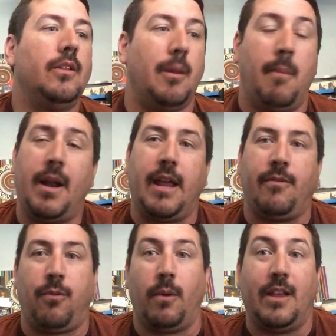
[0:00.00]
the money
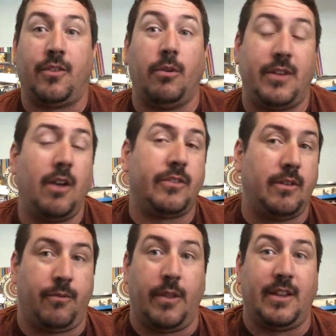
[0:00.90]
for this hotel,
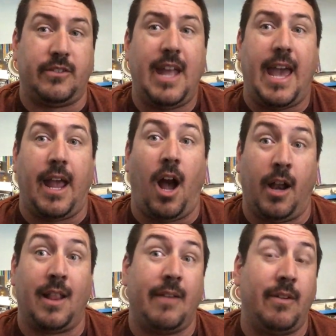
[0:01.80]
for this stay
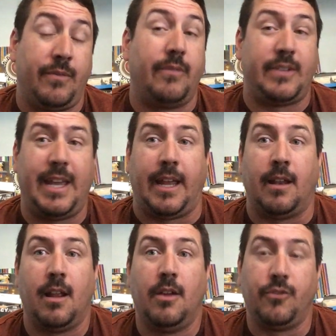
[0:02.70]
on
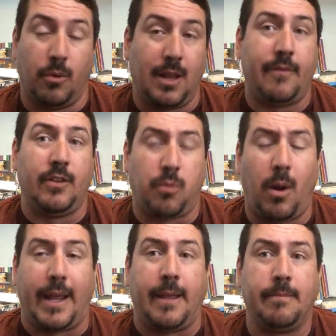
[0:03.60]
11/15 to
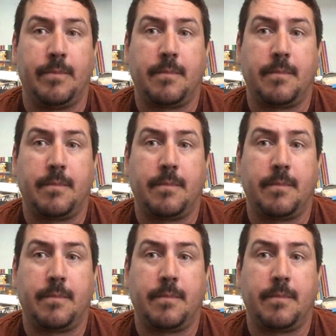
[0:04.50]
11/20.